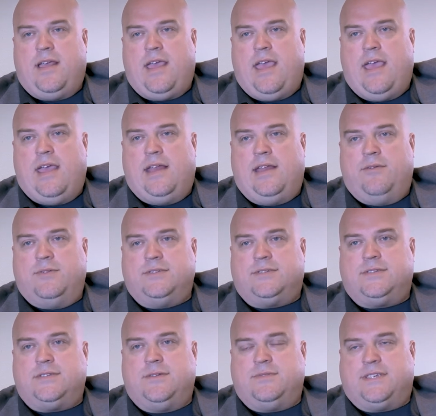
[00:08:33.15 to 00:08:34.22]
and it
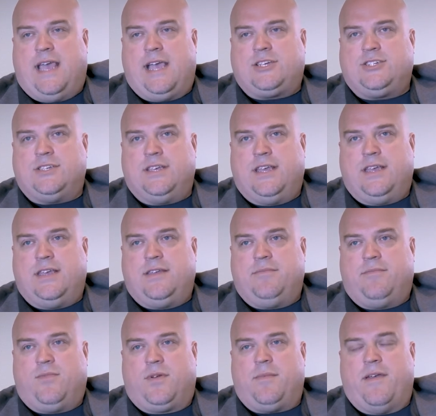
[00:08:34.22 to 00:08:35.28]
was it was actually
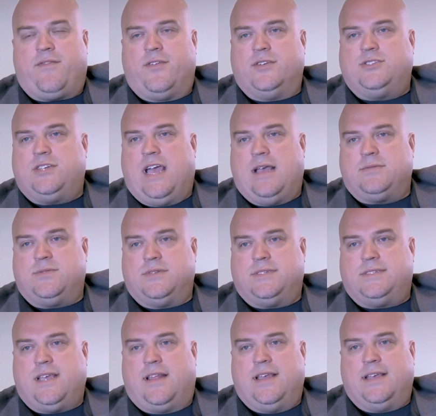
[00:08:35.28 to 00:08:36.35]
one of my first jobs was
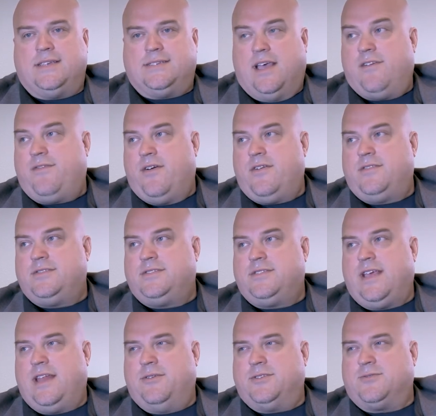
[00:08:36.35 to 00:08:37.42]
selling cell phones,
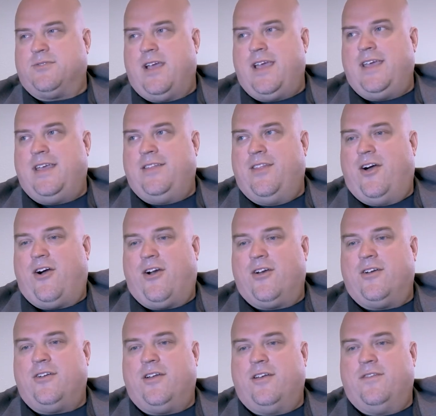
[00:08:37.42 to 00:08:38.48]
and it was right in the
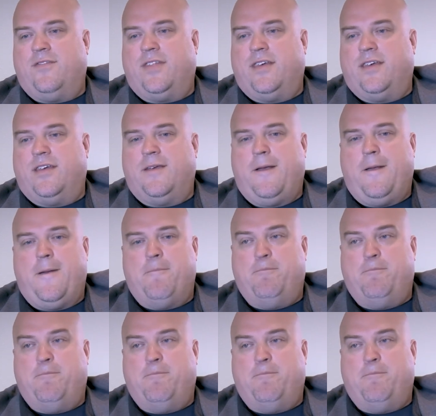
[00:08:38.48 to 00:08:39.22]
heart of the